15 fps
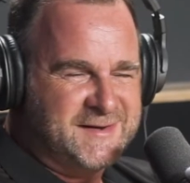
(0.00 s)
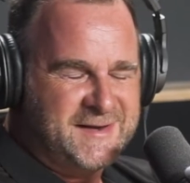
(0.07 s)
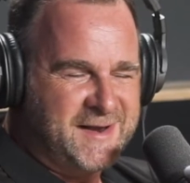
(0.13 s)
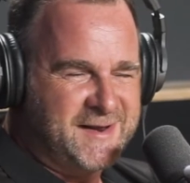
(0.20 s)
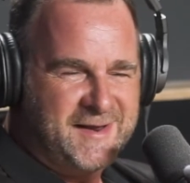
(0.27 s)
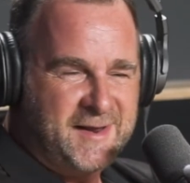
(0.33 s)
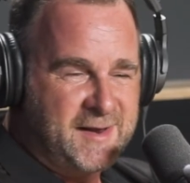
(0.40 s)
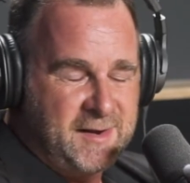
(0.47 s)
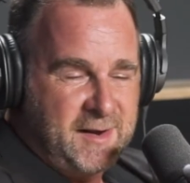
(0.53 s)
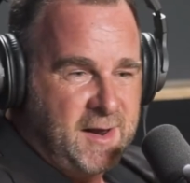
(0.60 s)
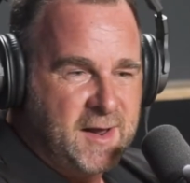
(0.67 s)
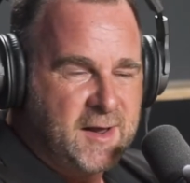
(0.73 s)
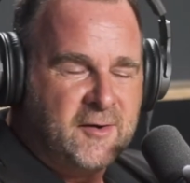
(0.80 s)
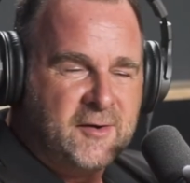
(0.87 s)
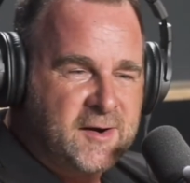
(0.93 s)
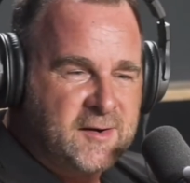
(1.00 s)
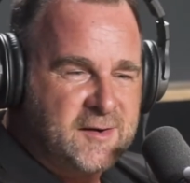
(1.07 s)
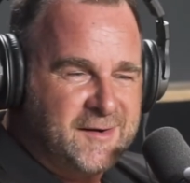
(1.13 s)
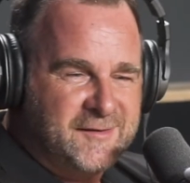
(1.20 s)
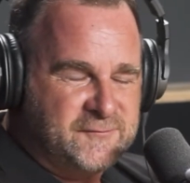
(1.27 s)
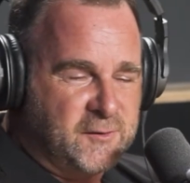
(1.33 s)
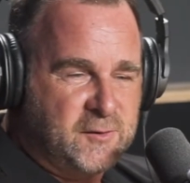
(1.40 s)
Yeah, 100%.
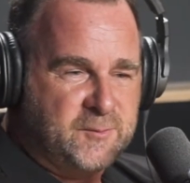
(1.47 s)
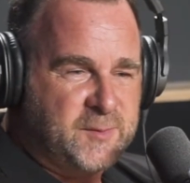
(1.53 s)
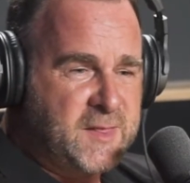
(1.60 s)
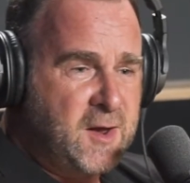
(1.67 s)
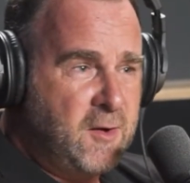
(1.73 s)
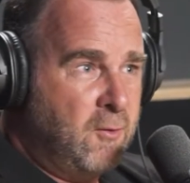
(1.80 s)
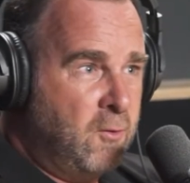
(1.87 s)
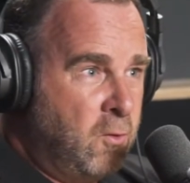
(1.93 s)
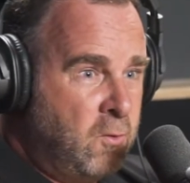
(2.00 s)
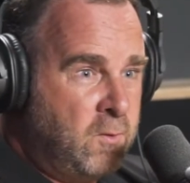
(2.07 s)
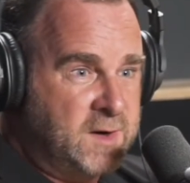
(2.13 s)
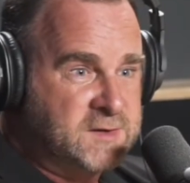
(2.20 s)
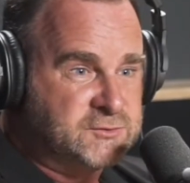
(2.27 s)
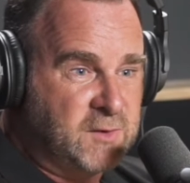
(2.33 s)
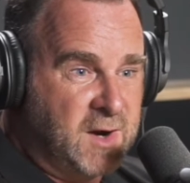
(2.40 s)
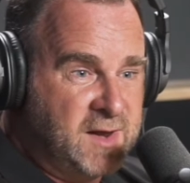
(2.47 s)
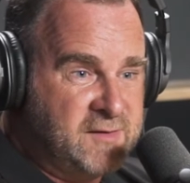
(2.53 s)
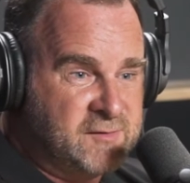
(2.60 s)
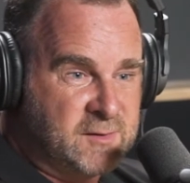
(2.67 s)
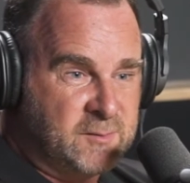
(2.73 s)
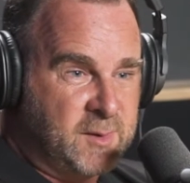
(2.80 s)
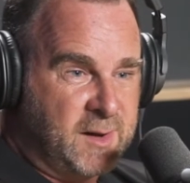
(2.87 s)
I'd follow, but they're always
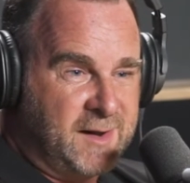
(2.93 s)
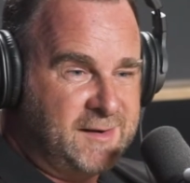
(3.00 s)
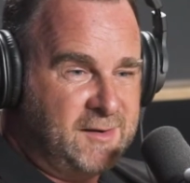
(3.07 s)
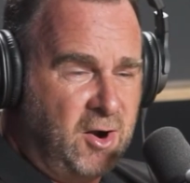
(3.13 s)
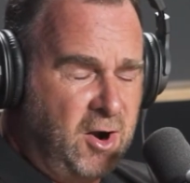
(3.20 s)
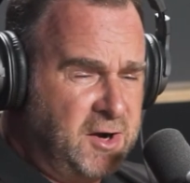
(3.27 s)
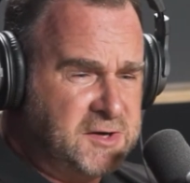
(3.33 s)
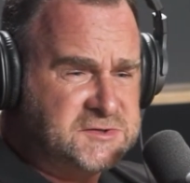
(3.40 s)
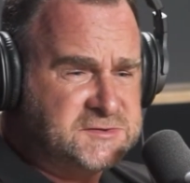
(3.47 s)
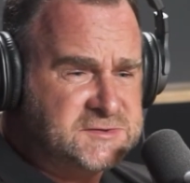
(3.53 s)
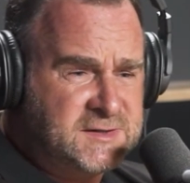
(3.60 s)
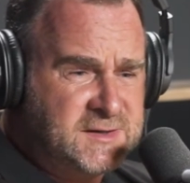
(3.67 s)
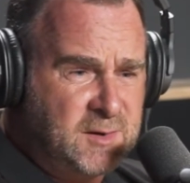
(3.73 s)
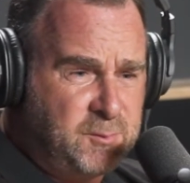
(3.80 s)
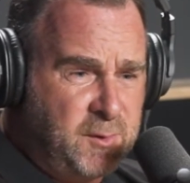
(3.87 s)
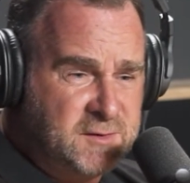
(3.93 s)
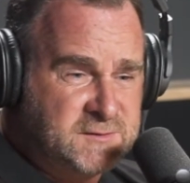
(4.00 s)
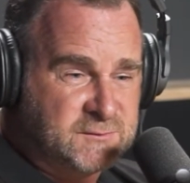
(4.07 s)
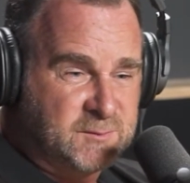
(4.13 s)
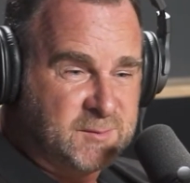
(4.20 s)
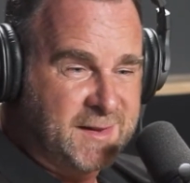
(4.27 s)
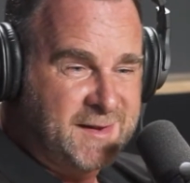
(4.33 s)
raving about, oh, did you see that post
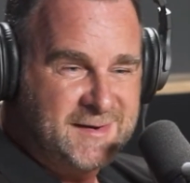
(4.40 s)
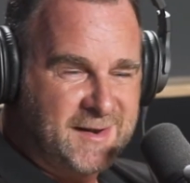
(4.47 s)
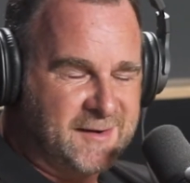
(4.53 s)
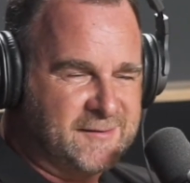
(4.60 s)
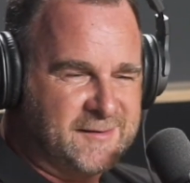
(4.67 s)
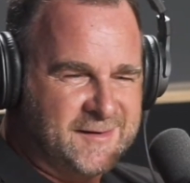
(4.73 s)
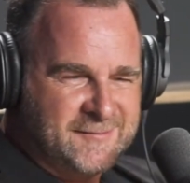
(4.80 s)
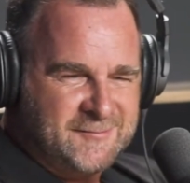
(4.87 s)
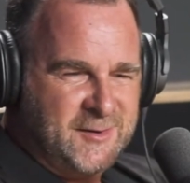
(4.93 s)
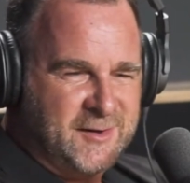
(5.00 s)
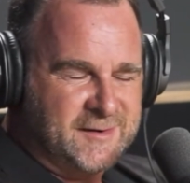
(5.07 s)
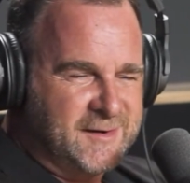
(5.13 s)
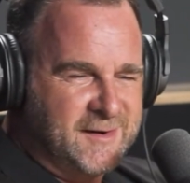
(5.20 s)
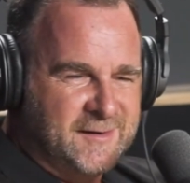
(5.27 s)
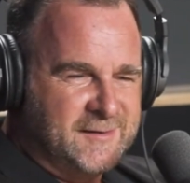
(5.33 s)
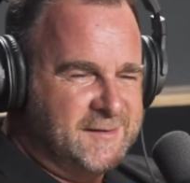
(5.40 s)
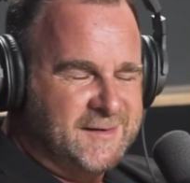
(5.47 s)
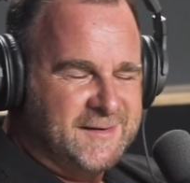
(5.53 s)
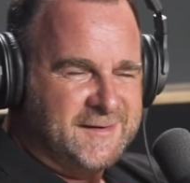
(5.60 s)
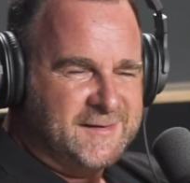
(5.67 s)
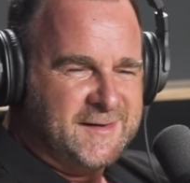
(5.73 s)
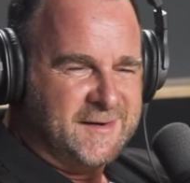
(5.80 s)
from Lando? Yeah. I'm like,
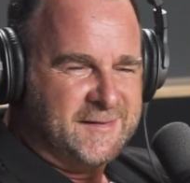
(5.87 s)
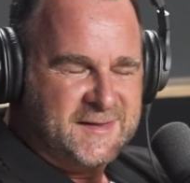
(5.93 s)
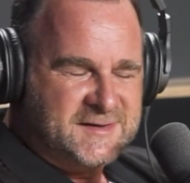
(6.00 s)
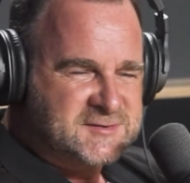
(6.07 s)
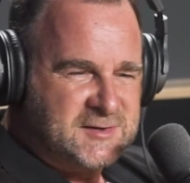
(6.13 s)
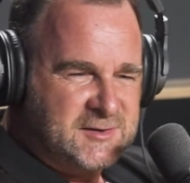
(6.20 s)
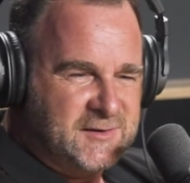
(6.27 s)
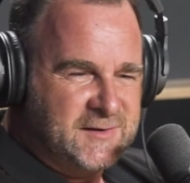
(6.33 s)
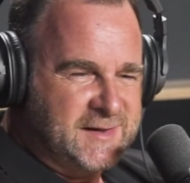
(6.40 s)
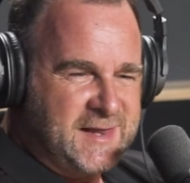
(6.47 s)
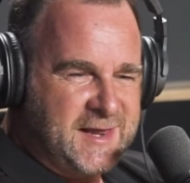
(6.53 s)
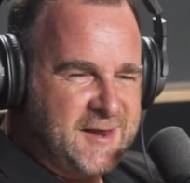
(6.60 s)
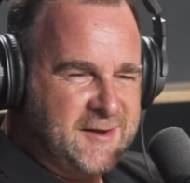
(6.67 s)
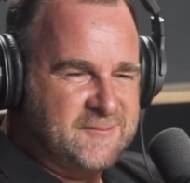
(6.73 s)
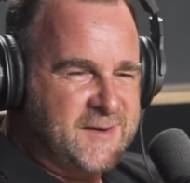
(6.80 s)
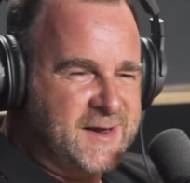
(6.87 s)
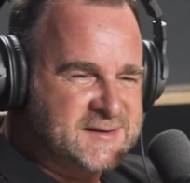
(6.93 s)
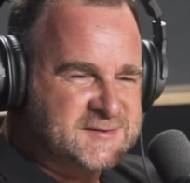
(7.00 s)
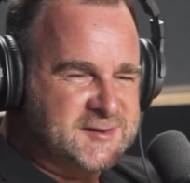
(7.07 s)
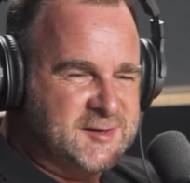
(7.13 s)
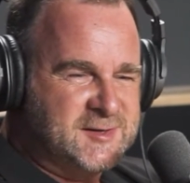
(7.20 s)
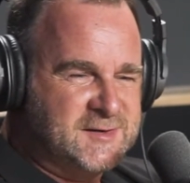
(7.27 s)
you know, that's clearly him
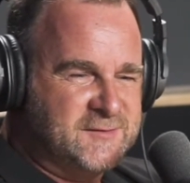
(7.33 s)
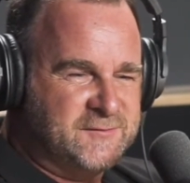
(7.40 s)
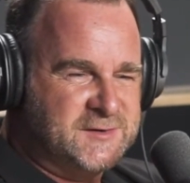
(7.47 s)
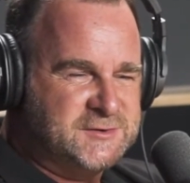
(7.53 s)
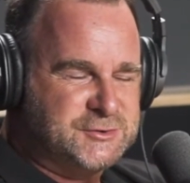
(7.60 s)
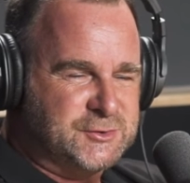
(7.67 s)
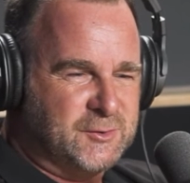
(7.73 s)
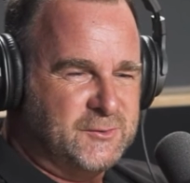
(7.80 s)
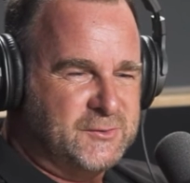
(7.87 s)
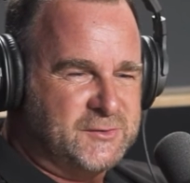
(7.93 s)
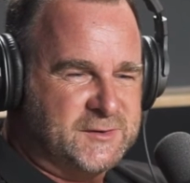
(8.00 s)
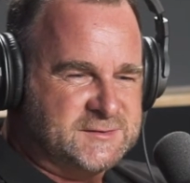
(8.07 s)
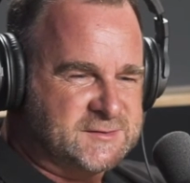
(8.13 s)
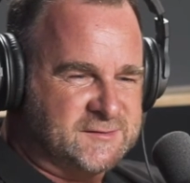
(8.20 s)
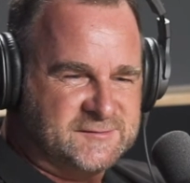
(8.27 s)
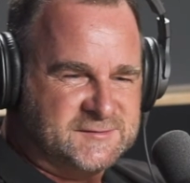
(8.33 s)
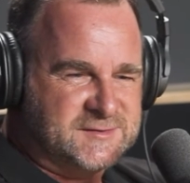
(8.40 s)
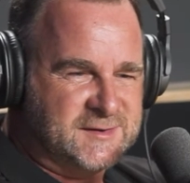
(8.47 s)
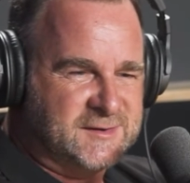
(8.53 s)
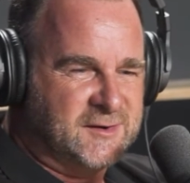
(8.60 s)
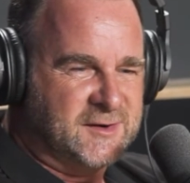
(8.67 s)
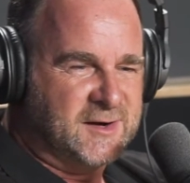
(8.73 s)
as an individual that's obviously
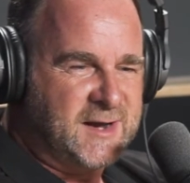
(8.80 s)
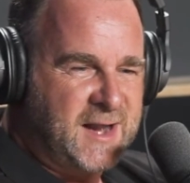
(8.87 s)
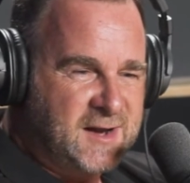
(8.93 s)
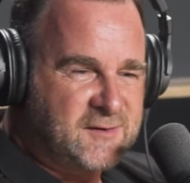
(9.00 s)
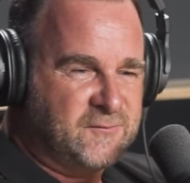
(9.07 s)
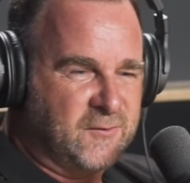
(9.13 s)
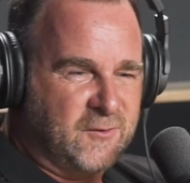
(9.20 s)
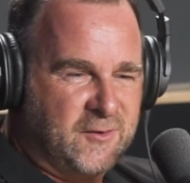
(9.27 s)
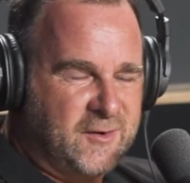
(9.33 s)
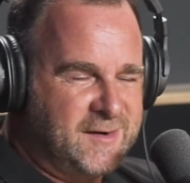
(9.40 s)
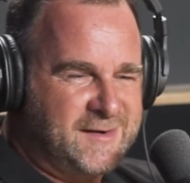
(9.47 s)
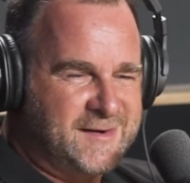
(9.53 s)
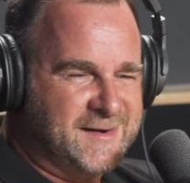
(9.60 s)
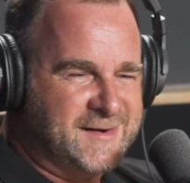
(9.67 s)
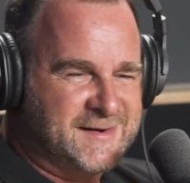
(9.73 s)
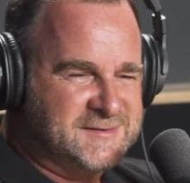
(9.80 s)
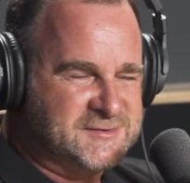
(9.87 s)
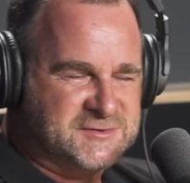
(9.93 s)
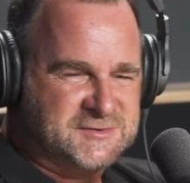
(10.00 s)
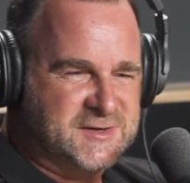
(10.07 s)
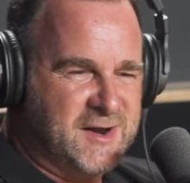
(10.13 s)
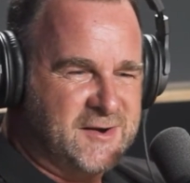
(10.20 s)
got a knack for it, and he
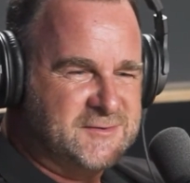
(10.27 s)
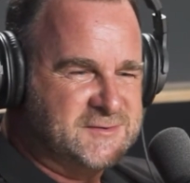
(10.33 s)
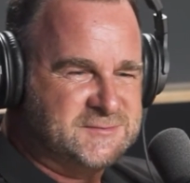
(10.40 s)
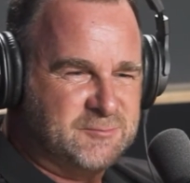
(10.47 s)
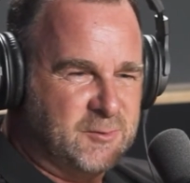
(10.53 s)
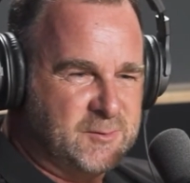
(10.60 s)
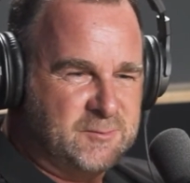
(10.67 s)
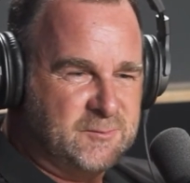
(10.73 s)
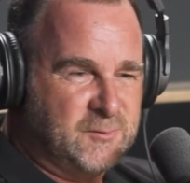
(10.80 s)
just knows what.